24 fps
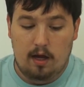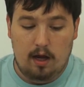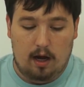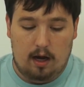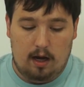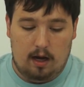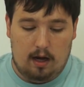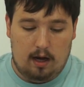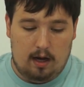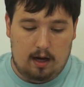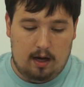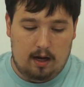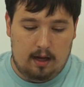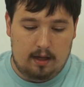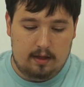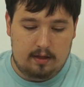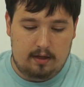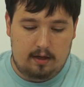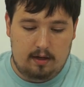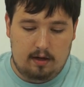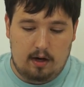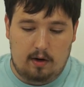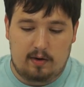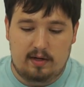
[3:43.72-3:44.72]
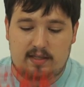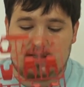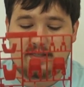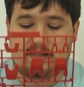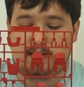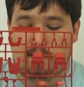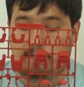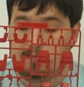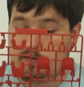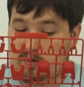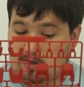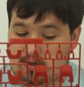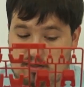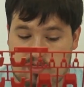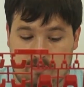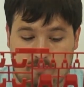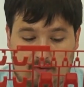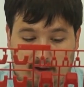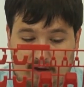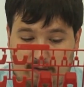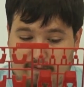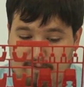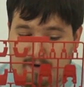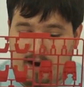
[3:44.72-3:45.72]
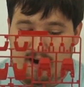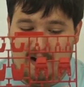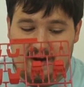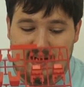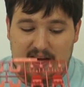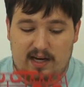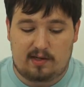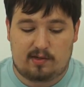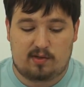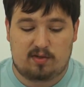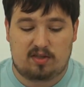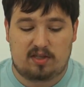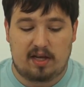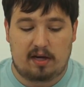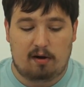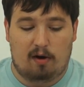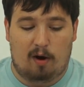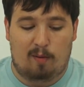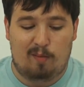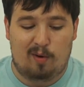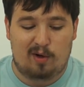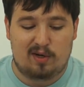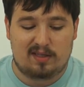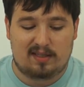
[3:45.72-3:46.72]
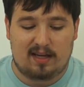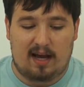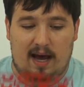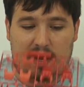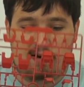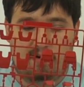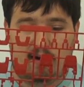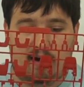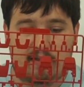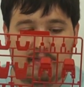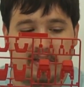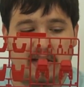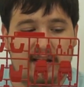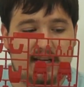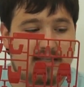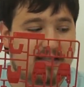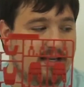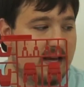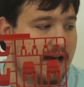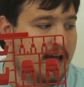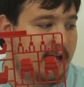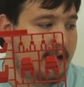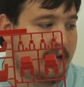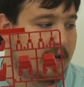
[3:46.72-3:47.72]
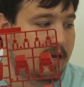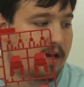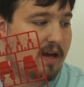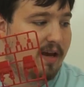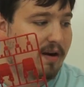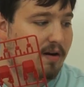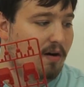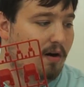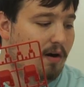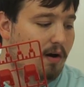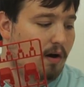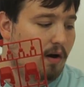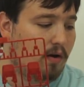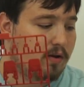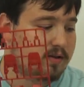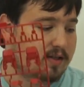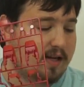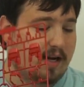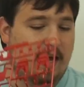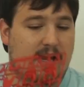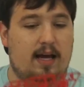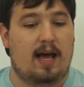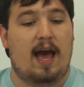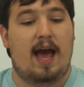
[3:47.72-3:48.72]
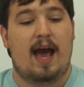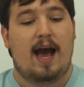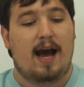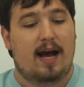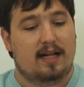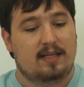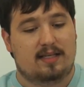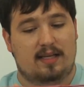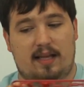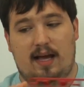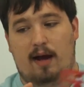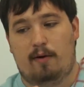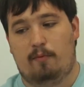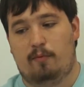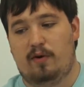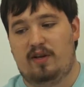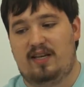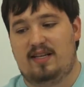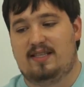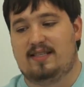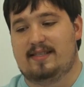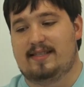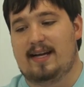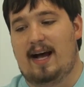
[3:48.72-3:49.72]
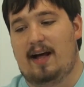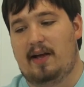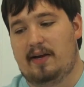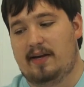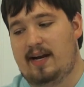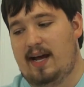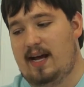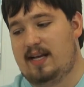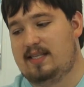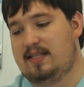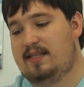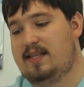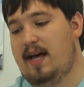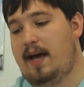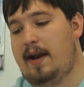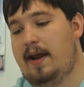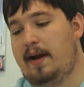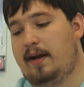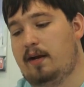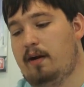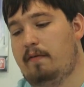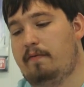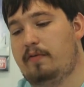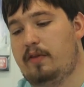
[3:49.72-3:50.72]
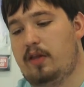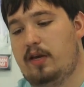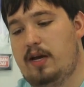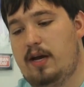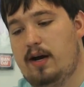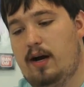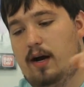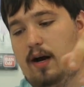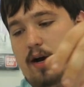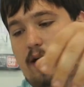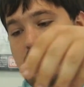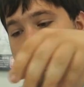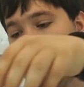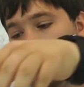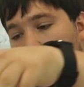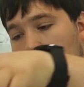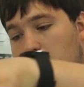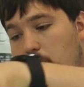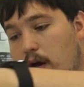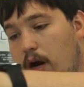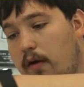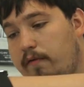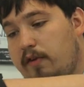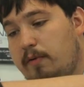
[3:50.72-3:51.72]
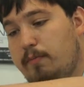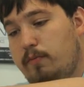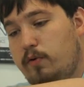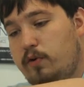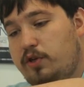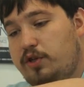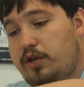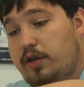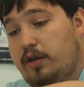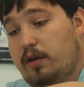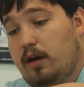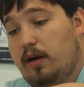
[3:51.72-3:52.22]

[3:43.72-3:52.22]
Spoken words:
You notice some like very interesting armor design on this, and it all is going to add to that really solid aesthetic of the Musha